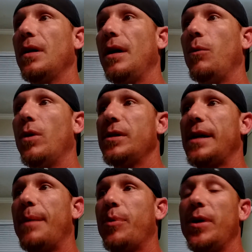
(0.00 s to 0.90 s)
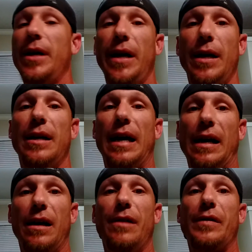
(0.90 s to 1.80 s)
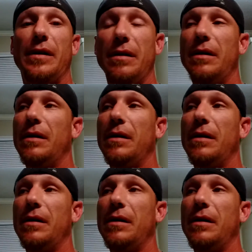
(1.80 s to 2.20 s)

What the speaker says: once I preheated that oven,